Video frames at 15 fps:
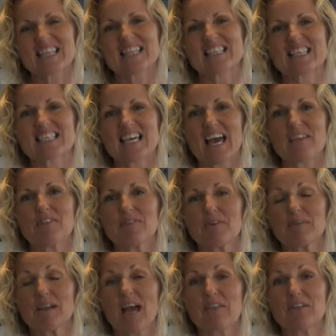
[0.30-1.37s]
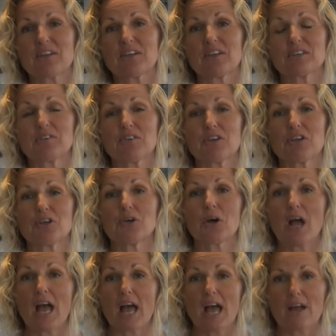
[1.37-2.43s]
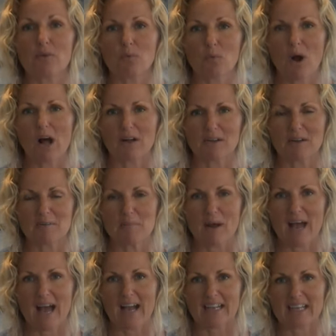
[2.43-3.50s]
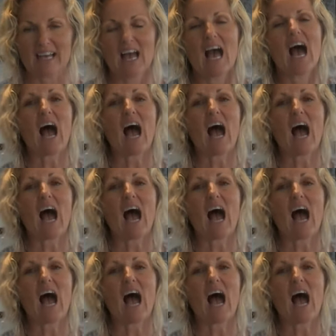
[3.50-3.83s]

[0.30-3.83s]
this is Kathy from Kathy Cooks For You and welcome back.